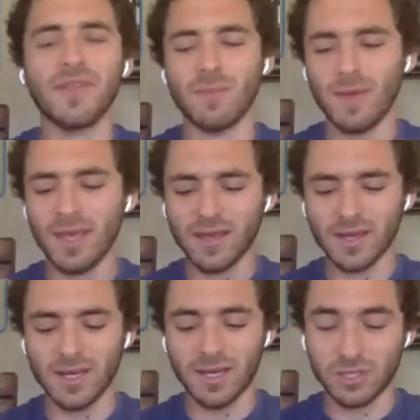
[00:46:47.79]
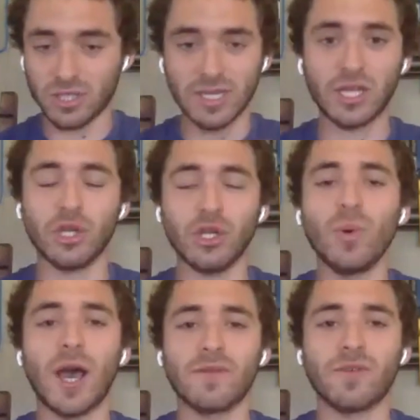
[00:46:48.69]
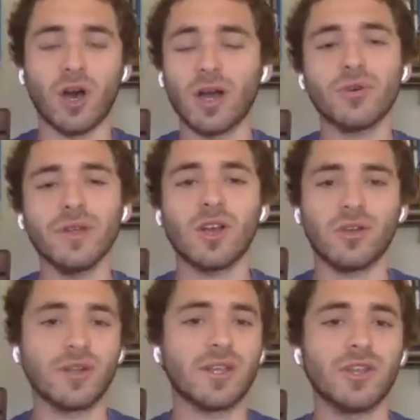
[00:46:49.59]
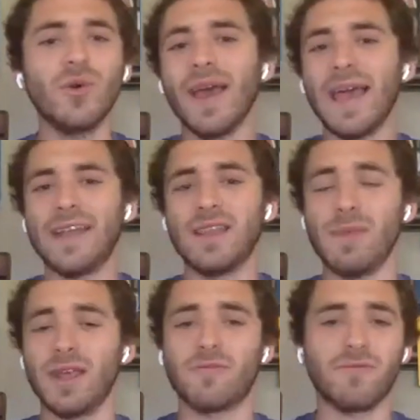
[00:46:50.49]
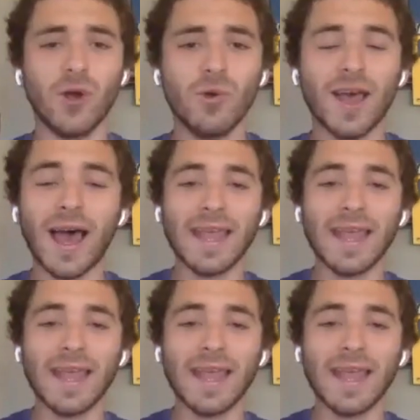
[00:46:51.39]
they make just a canoe out of concrete, concrete canoe, and they make it float.